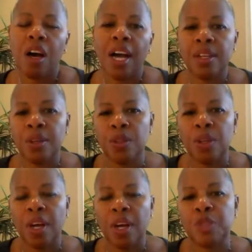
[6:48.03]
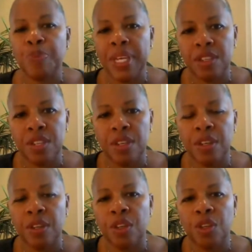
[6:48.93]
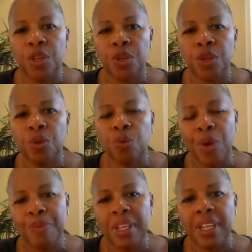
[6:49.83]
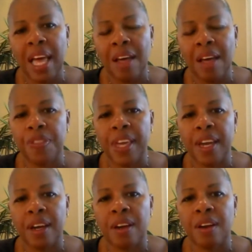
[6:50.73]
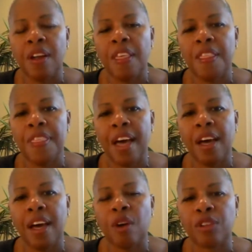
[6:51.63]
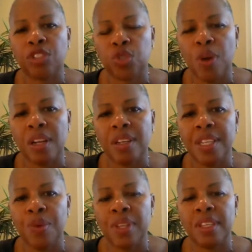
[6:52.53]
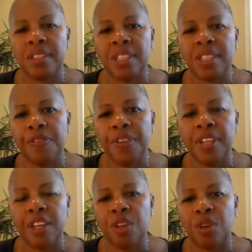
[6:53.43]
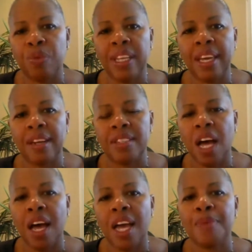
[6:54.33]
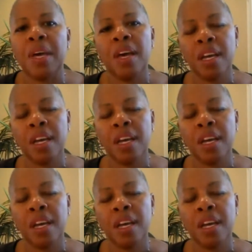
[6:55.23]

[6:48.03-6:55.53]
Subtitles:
I speak to you women out there that are struggling with this, that feel like you're running out of time.